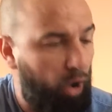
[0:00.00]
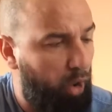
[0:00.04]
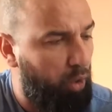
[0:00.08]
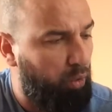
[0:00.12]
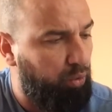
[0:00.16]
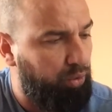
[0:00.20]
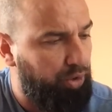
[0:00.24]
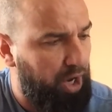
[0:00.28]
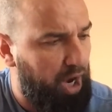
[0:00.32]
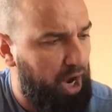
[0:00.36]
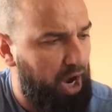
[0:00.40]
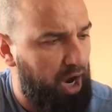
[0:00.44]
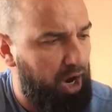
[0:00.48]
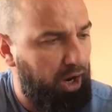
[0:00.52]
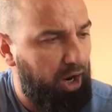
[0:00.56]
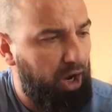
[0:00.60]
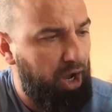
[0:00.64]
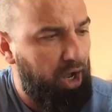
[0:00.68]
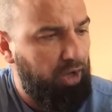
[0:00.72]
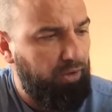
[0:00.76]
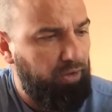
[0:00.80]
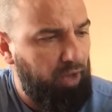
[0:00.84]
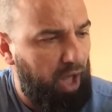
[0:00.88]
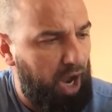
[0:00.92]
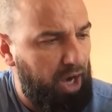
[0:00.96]
Oh
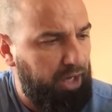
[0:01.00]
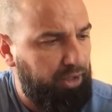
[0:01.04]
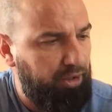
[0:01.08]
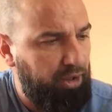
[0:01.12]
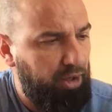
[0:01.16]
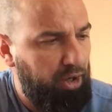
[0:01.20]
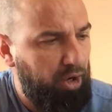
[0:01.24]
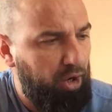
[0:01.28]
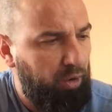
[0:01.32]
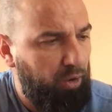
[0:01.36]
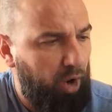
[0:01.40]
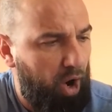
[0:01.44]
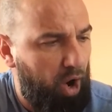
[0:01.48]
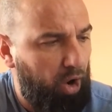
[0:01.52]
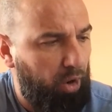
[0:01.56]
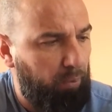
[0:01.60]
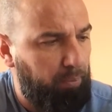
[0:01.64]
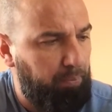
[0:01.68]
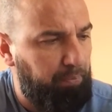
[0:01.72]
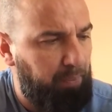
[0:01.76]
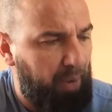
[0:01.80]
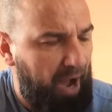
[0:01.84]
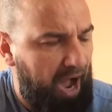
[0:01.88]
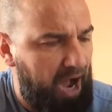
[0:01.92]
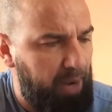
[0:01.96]
yeah, like our
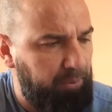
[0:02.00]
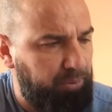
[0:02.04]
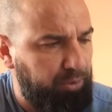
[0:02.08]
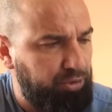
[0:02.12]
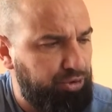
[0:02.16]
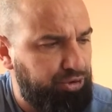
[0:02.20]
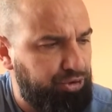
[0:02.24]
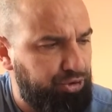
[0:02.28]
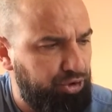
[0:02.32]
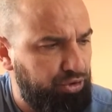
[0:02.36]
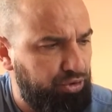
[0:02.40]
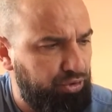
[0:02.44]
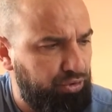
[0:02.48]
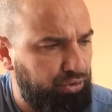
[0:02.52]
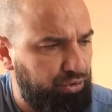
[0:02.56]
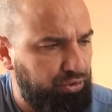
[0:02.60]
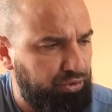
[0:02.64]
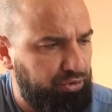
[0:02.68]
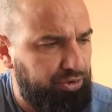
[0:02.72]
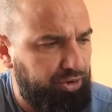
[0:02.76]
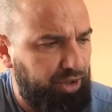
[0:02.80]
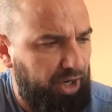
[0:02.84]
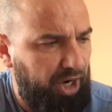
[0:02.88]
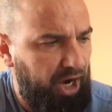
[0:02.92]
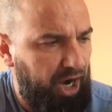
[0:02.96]
Bible
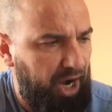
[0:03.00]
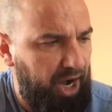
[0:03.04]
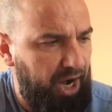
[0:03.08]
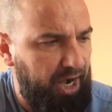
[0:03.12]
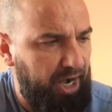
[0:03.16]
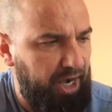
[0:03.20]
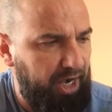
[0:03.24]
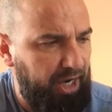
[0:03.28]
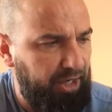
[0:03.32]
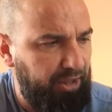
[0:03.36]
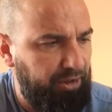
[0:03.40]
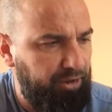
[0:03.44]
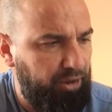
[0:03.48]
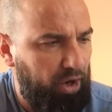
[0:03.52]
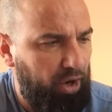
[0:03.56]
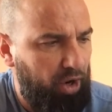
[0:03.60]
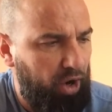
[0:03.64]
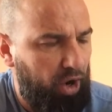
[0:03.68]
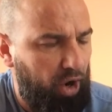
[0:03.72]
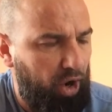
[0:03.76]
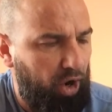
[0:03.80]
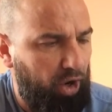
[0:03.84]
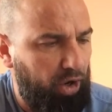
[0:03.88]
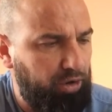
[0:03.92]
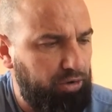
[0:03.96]
shoes and
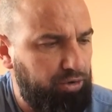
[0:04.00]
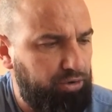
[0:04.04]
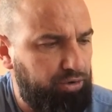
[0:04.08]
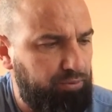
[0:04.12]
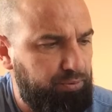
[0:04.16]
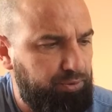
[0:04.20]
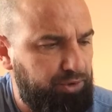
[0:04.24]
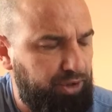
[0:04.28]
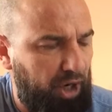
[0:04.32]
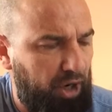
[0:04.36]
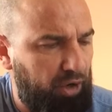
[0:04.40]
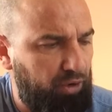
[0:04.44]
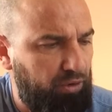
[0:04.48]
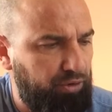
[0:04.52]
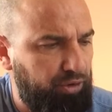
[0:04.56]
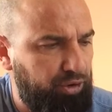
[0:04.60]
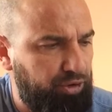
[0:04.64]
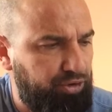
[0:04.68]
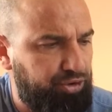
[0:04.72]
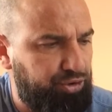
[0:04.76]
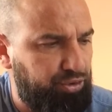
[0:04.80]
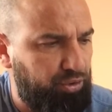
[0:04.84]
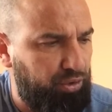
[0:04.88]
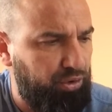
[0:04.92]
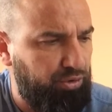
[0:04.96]
our telling
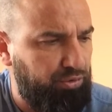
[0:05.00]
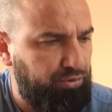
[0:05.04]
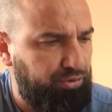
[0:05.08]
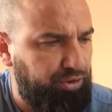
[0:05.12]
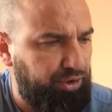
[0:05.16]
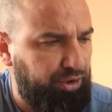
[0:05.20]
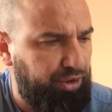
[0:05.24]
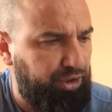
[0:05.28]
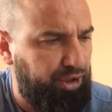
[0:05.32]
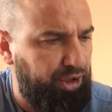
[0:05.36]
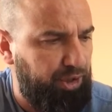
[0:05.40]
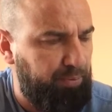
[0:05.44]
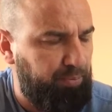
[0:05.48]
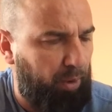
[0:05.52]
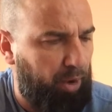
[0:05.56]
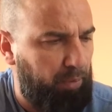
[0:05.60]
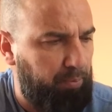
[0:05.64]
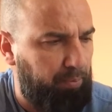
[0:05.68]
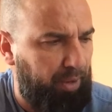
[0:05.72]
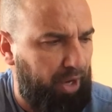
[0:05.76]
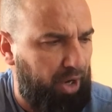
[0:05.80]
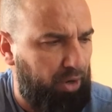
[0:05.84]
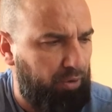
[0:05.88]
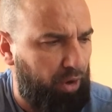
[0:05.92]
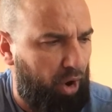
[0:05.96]
the truth to keep
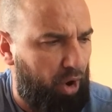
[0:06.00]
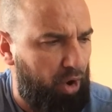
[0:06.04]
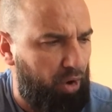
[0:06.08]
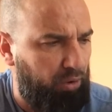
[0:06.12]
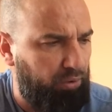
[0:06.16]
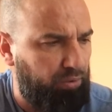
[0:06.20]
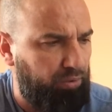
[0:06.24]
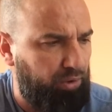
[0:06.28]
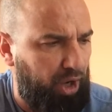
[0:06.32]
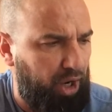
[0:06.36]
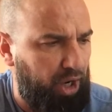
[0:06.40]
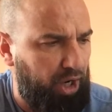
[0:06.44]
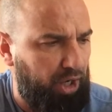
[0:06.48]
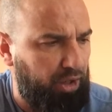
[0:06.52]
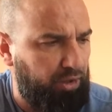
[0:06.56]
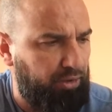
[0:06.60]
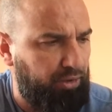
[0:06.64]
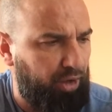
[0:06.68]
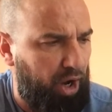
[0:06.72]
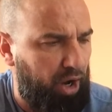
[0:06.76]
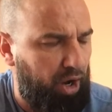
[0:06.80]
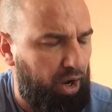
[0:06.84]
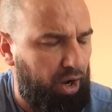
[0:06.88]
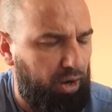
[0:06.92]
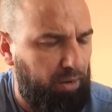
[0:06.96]
our belt on
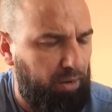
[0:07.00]
and